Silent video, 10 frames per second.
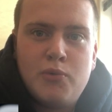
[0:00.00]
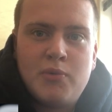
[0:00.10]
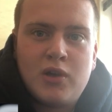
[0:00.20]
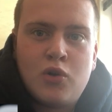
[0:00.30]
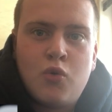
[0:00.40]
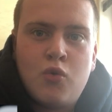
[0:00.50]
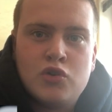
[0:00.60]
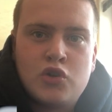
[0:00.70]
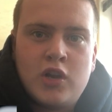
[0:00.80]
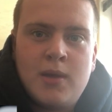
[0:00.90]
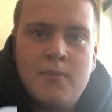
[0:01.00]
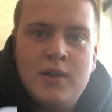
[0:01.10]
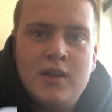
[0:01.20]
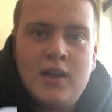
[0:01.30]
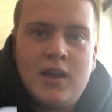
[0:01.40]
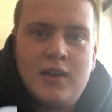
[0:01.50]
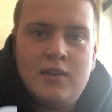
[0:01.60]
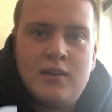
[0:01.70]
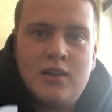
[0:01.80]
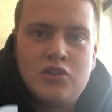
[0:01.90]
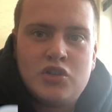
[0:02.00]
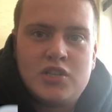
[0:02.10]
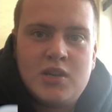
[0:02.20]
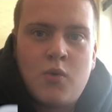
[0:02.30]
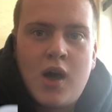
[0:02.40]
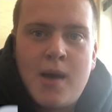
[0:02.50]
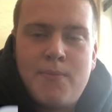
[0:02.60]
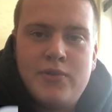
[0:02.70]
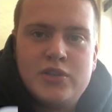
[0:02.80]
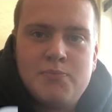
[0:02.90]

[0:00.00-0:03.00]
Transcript: bigger corners on him and just see what happens.